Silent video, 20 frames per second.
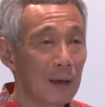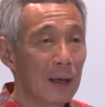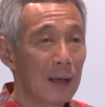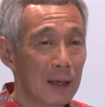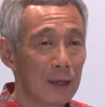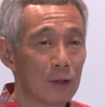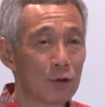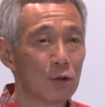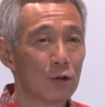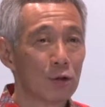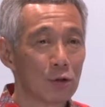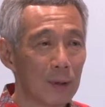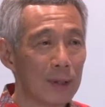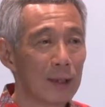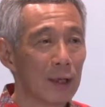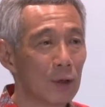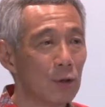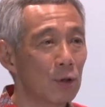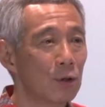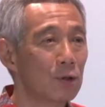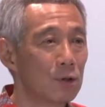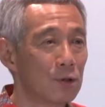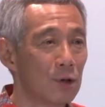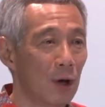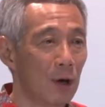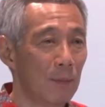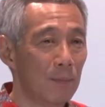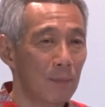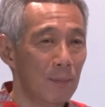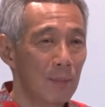It shows what a good
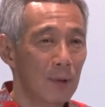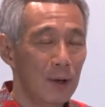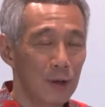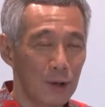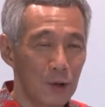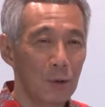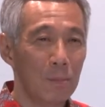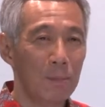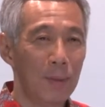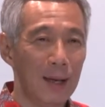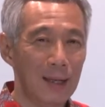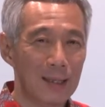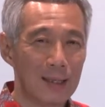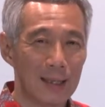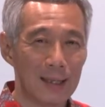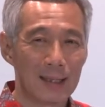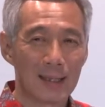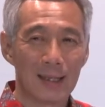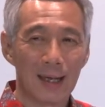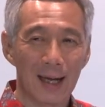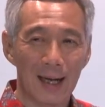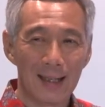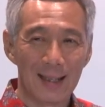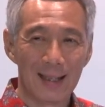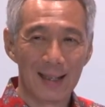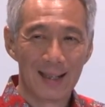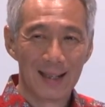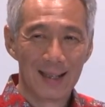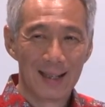job UPAGE has done,